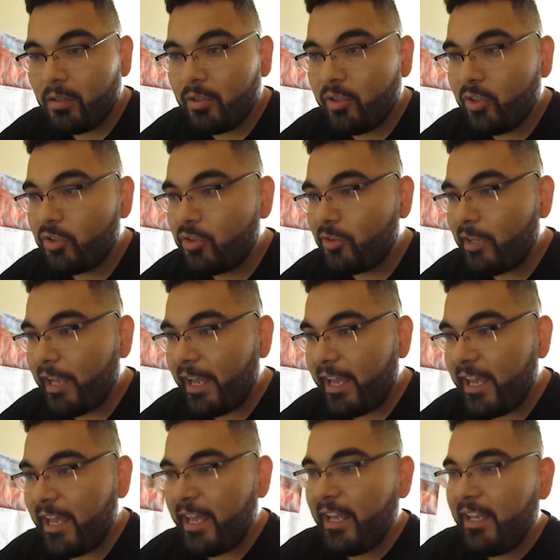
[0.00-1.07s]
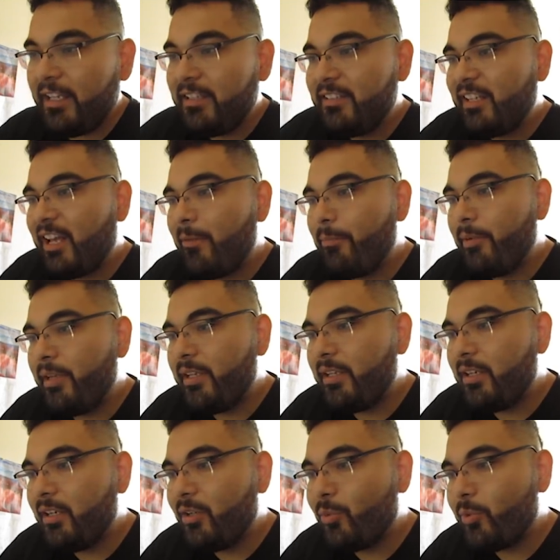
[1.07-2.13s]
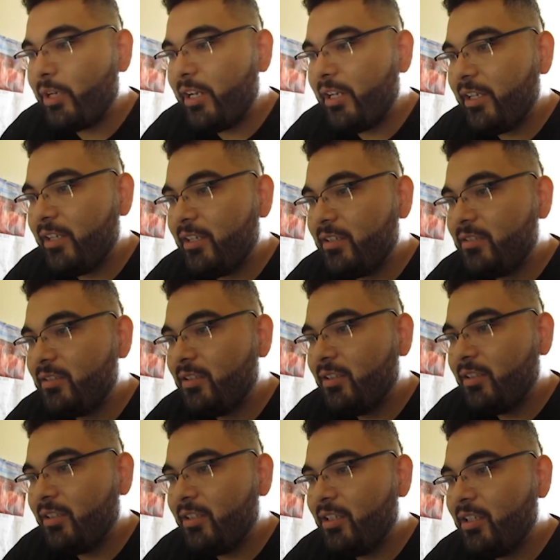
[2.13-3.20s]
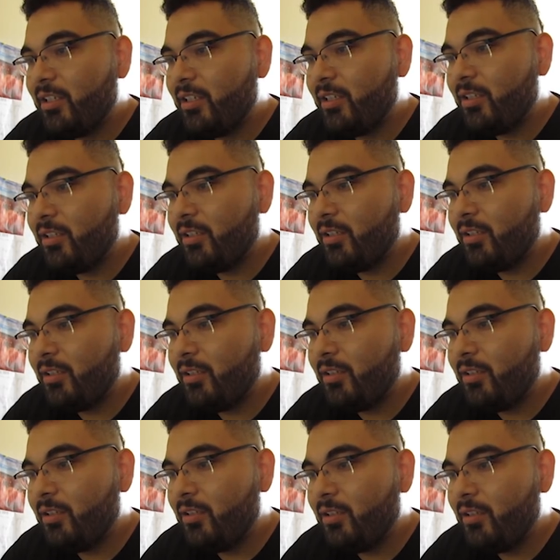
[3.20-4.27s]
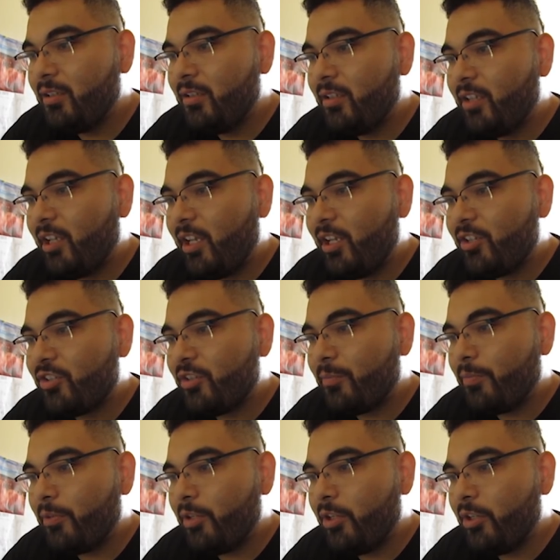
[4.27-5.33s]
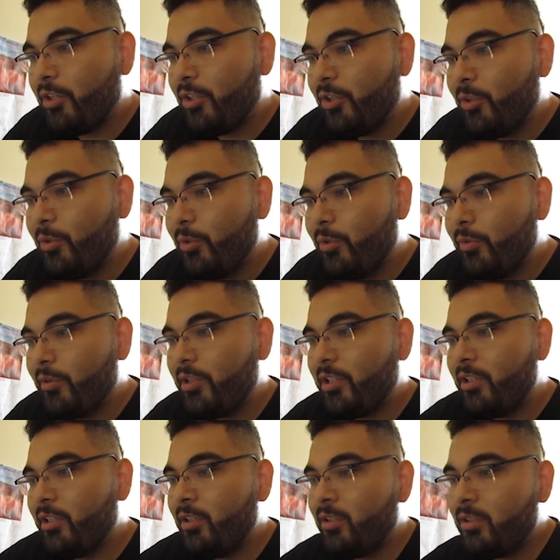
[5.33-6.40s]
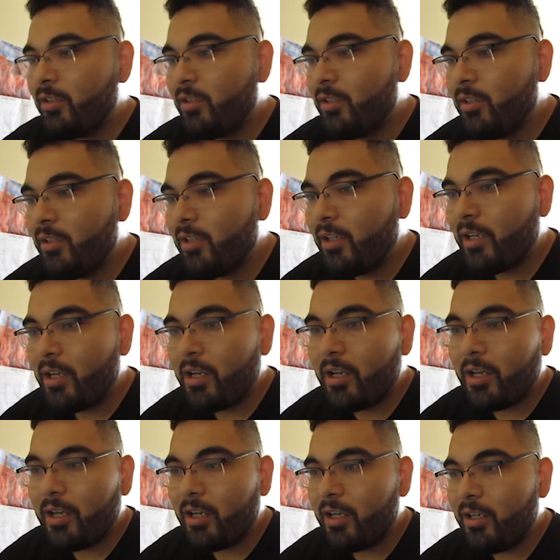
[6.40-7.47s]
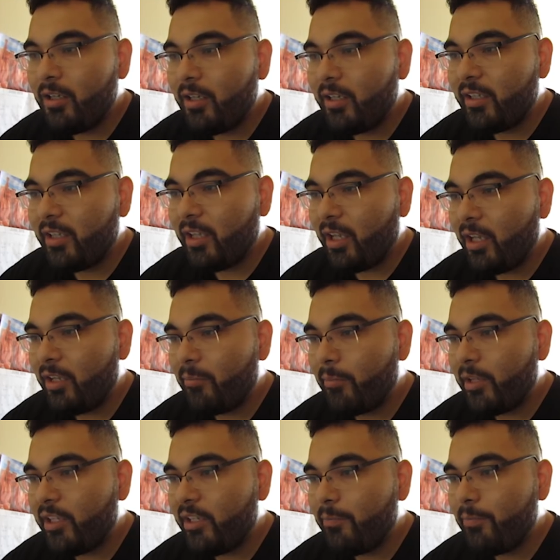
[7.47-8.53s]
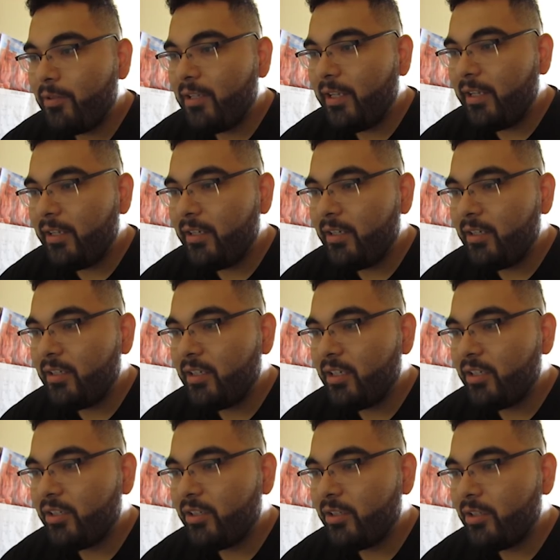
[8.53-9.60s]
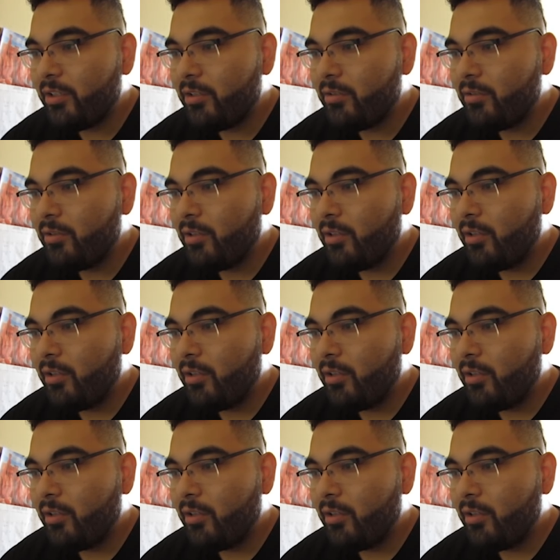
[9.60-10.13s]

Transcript: You go to the A, type in Reyes the Entrepreneur, and then manipulate it. There you go.